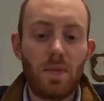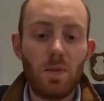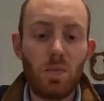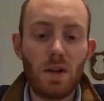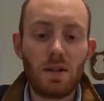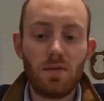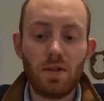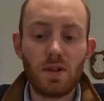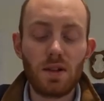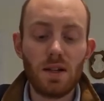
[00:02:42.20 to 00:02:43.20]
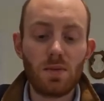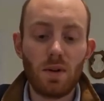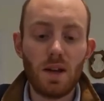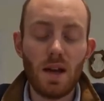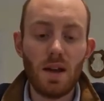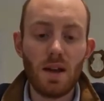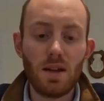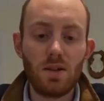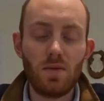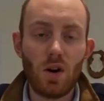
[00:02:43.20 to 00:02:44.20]
The big difference to this one here
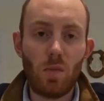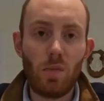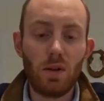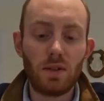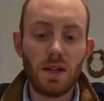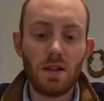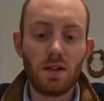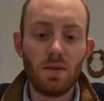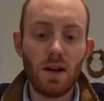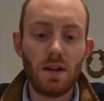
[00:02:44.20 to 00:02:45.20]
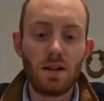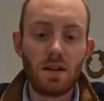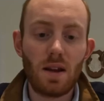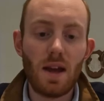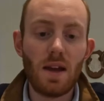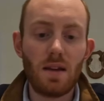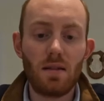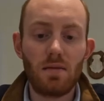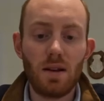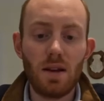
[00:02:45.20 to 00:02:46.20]
is you've got built into it
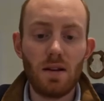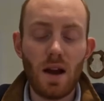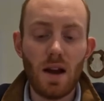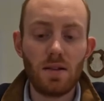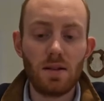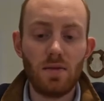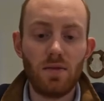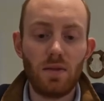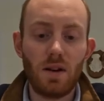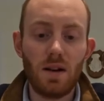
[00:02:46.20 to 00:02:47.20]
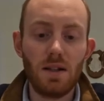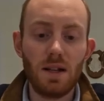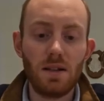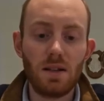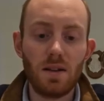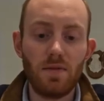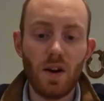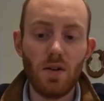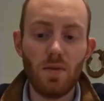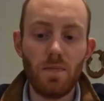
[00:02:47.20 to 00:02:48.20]
a sort of high density
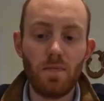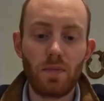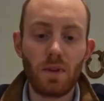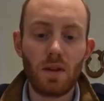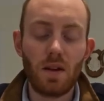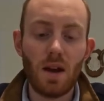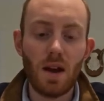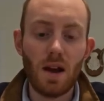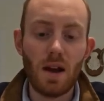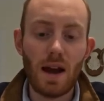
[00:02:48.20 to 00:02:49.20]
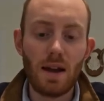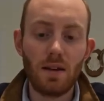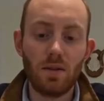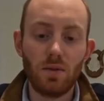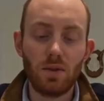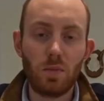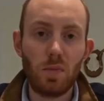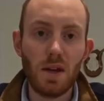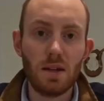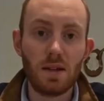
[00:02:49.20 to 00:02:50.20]
foam
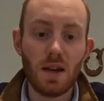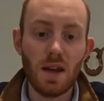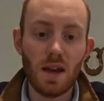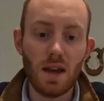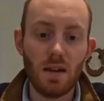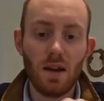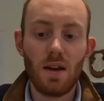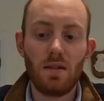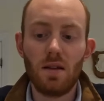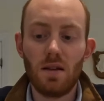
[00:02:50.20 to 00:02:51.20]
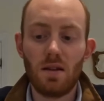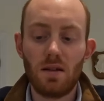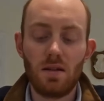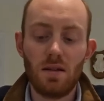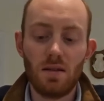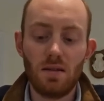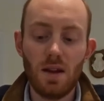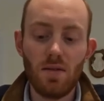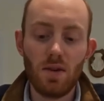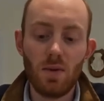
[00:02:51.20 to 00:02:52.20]
angled piece here, that the
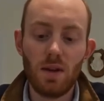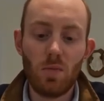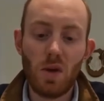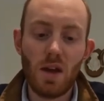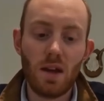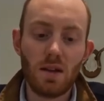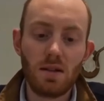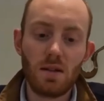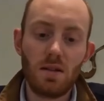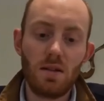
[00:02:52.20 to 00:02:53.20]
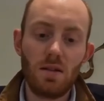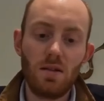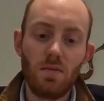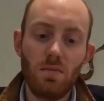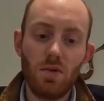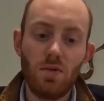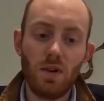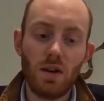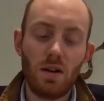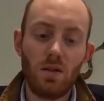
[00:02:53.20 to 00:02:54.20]
theory with it being is you move
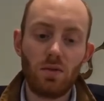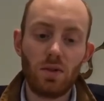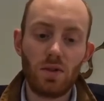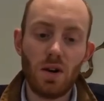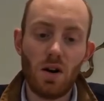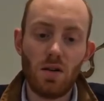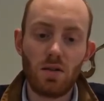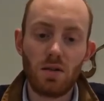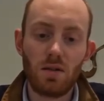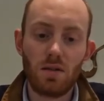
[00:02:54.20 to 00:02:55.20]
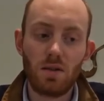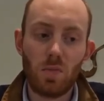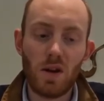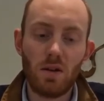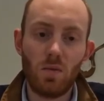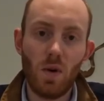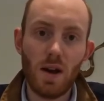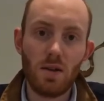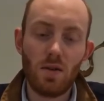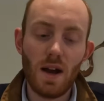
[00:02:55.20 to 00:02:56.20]
it along the stock depending on
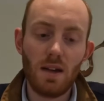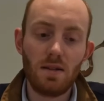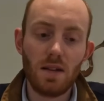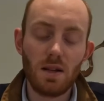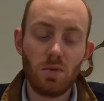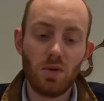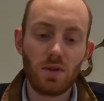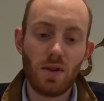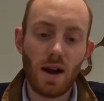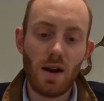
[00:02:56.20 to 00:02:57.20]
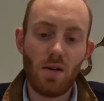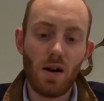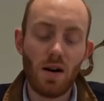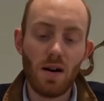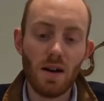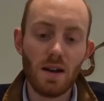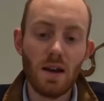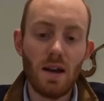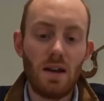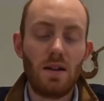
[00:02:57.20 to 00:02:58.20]
where your head sits, but also how high
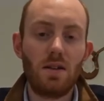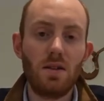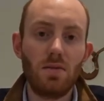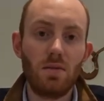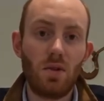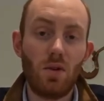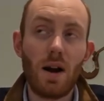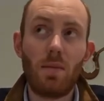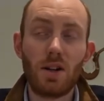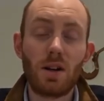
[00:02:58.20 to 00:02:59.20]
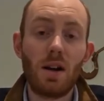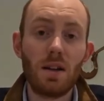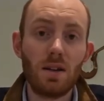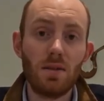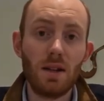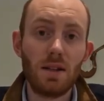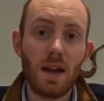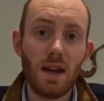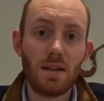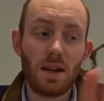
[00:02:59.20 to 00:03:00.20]
you or how much height you need to
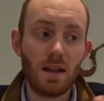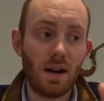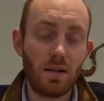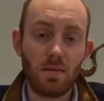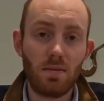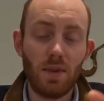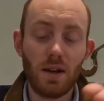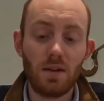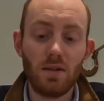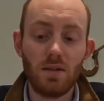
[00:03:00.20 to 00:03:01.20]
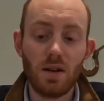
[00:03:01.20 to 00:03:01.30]
gain to get that good